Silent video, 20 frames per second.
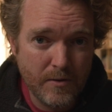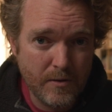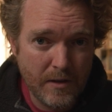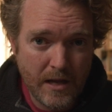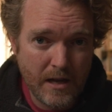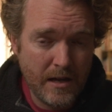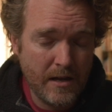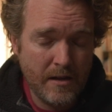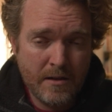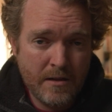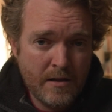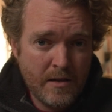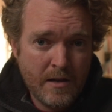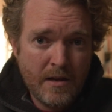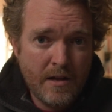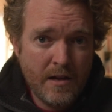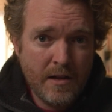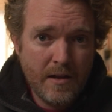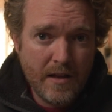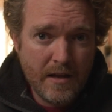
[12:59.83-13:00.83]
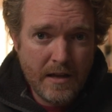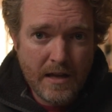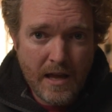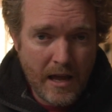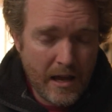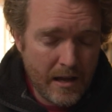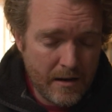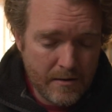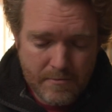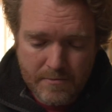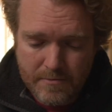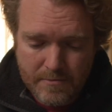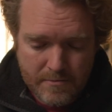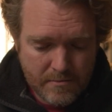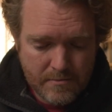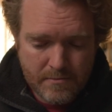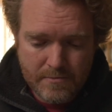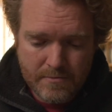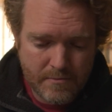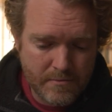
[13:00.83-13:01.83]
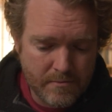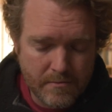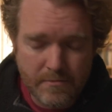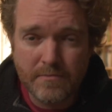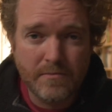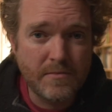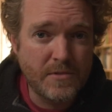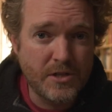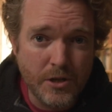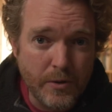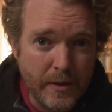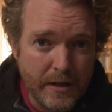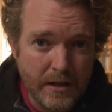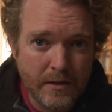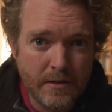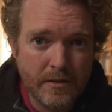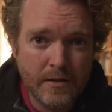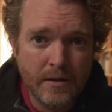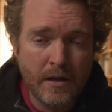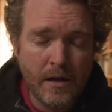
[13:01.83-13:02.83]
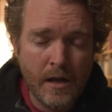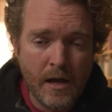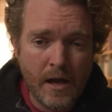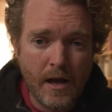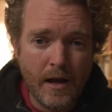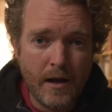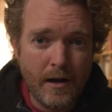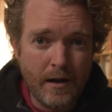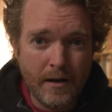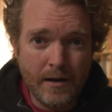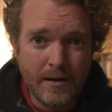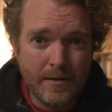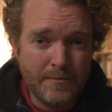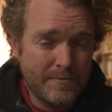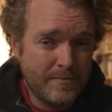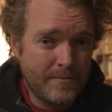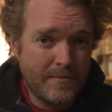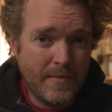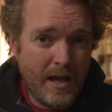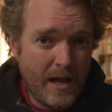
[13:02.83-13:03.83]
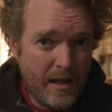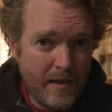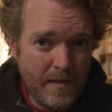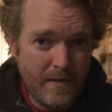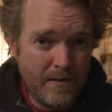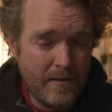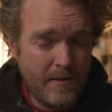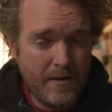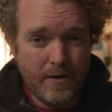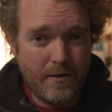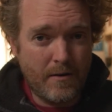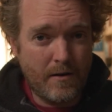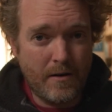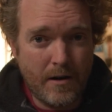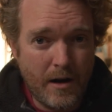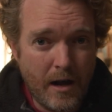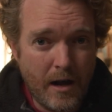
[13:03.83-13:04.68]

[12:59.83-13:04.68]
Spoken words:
They can't do it. And there are